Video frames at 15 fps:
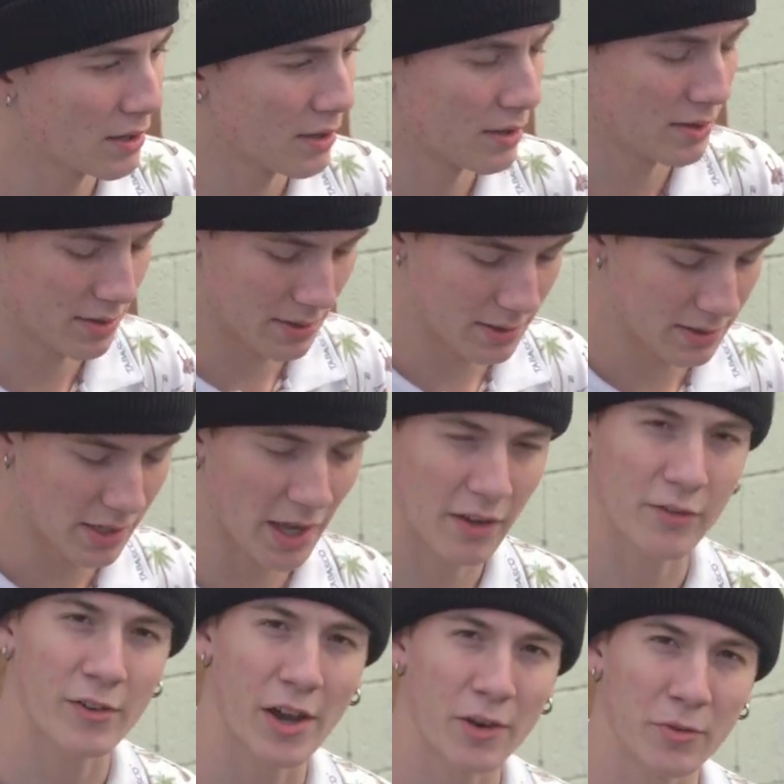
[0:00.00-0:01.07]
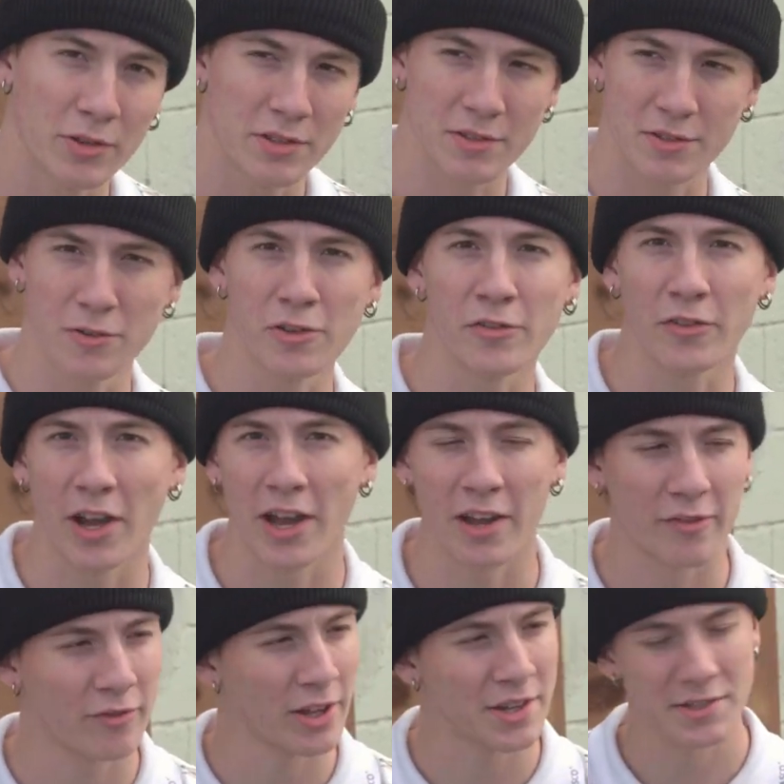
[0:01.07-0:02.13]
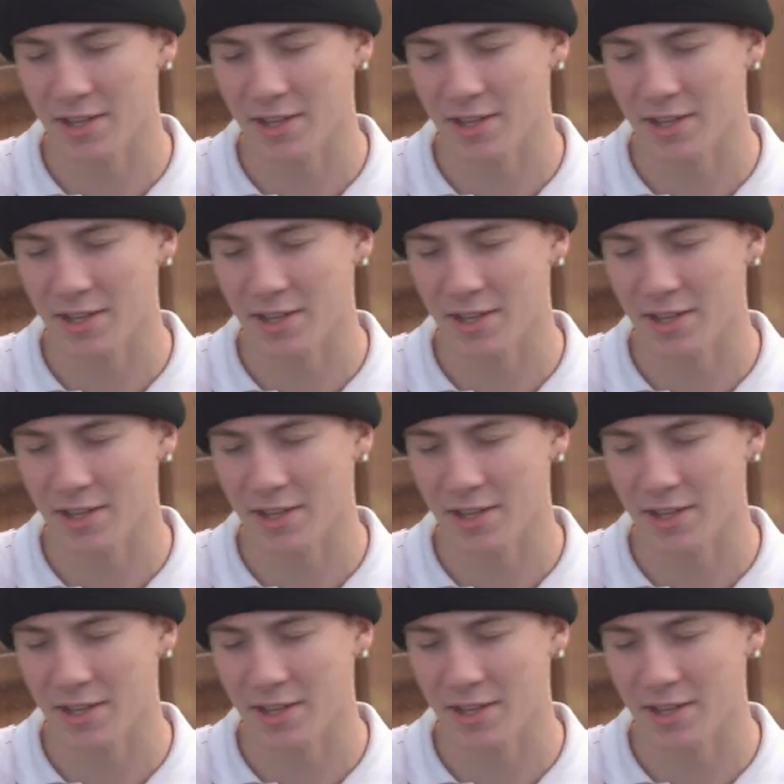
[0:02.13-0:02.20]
satisfied with this tool if I had a flat